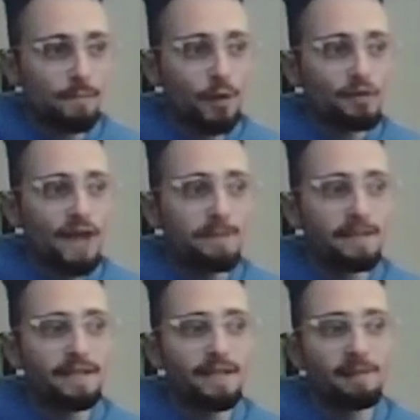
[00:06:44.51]
Most
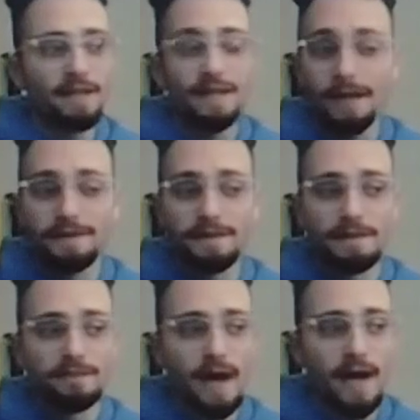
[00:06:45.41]
commonly, they play knight to
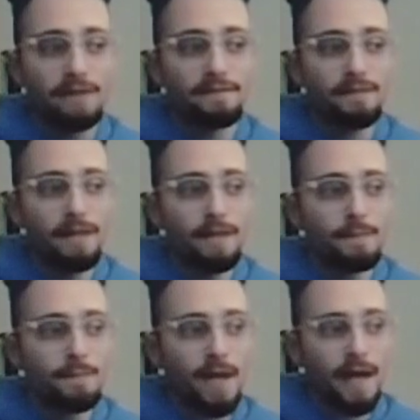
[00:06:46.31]
d5.
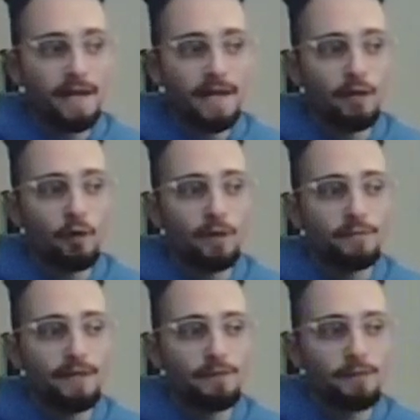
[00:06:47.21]
I like
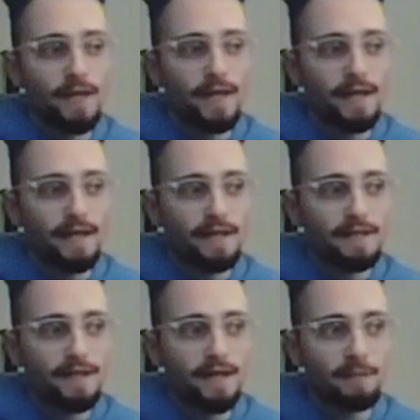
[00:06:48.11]
queen b3, and I like
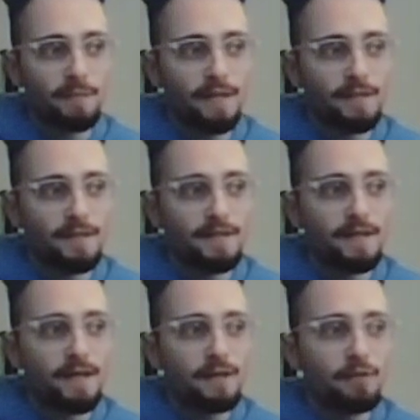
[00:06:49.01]
setting up like
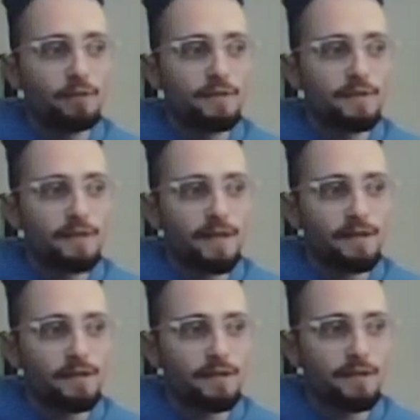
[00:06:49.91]
this,
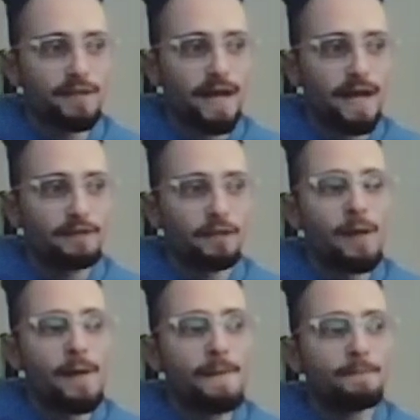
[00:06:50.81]
like this on the
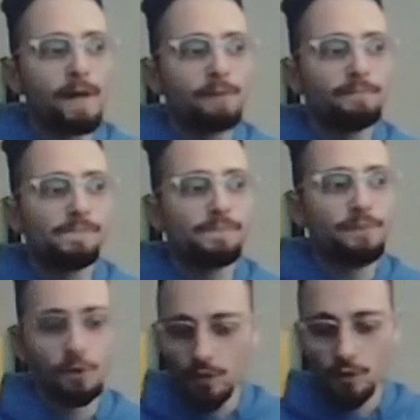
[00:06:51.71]
diagonal, but
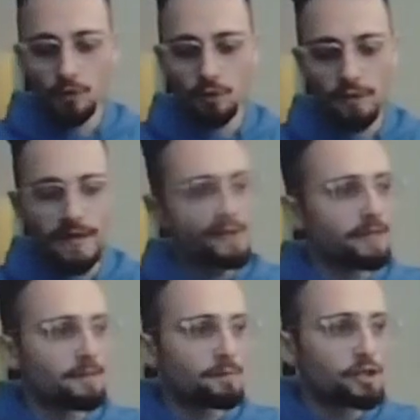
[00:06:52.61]
you can also
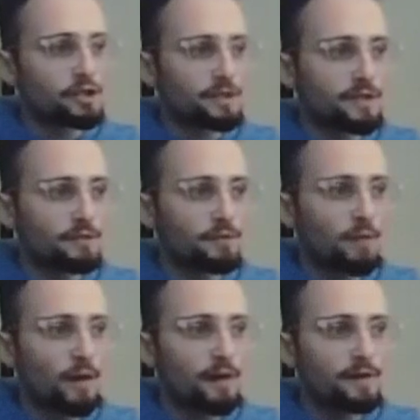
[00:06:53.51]
play bishop
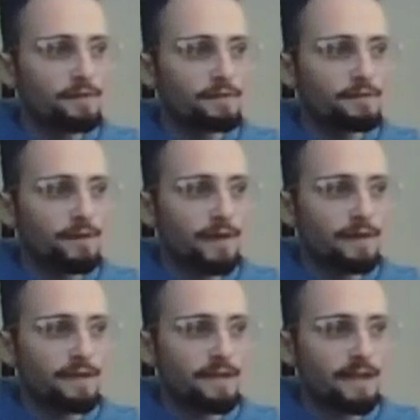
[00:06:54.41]
c4,
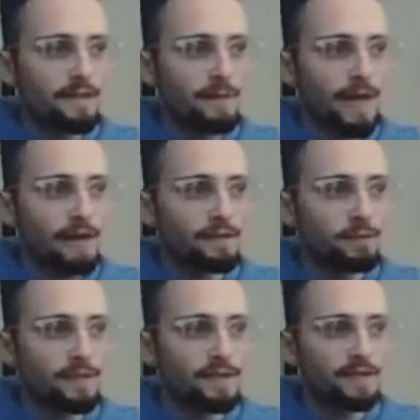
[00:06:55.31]
and then sliding back and
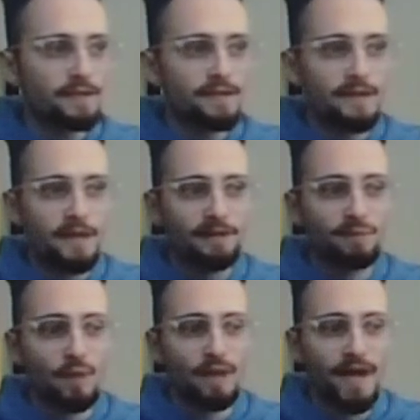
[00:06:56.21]
doing this. This is kind of
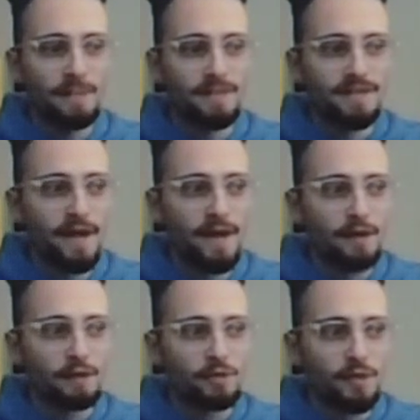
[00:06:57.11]
more gambit
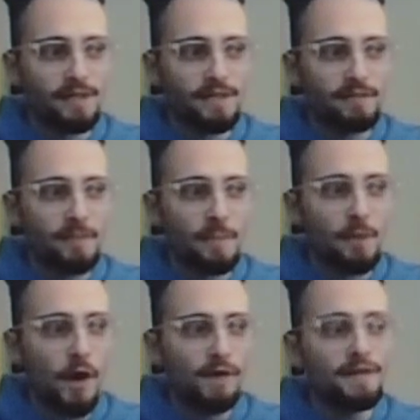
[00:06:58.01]
style, trying to give up a
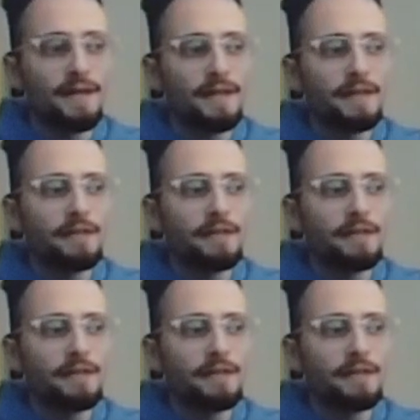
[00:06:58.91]
pawn.